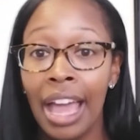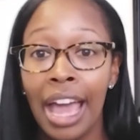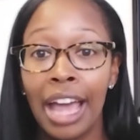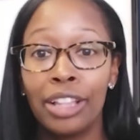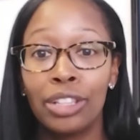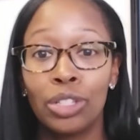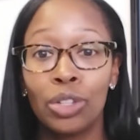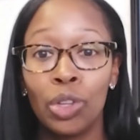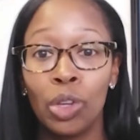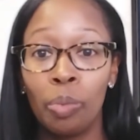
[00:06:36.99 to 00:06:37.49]

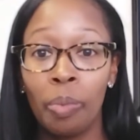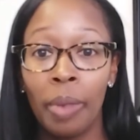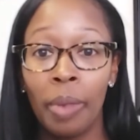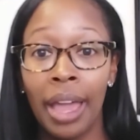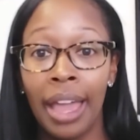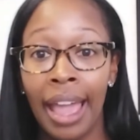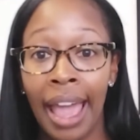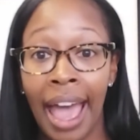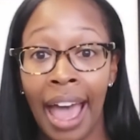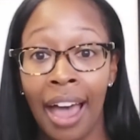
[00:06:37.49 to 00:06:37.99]
And so you
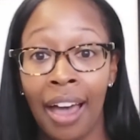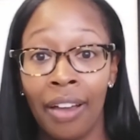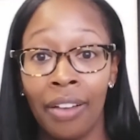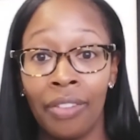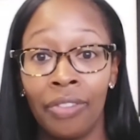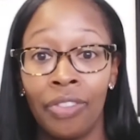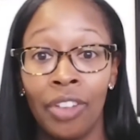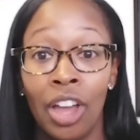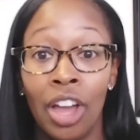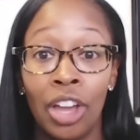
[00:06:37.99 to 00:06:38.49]
may
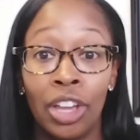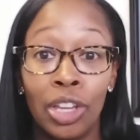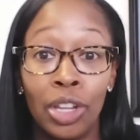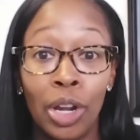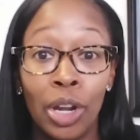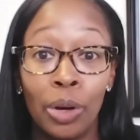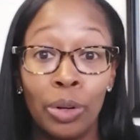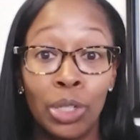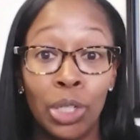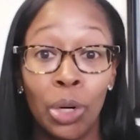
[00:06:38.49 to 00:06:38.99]
have, you
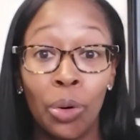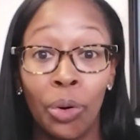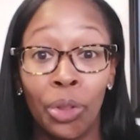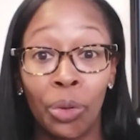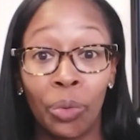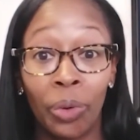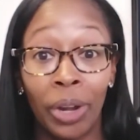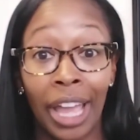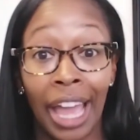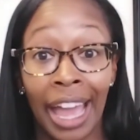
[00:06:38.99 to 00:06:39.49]
know, two or
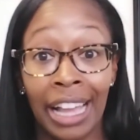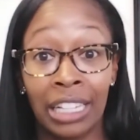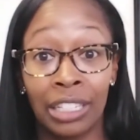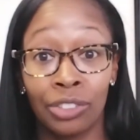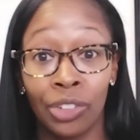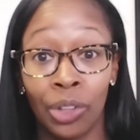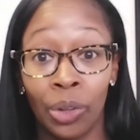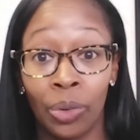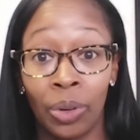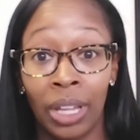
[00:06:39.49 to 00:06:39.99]
three
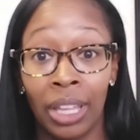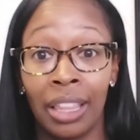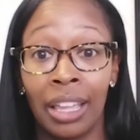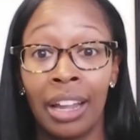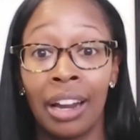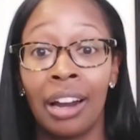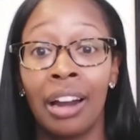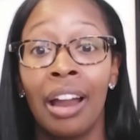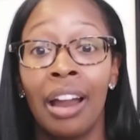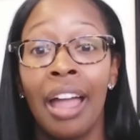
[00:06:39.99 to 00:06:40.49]
eggs floating
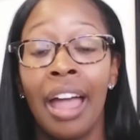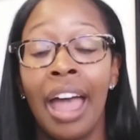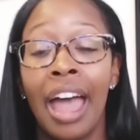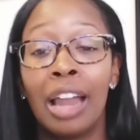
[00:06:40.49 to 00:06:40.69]
there,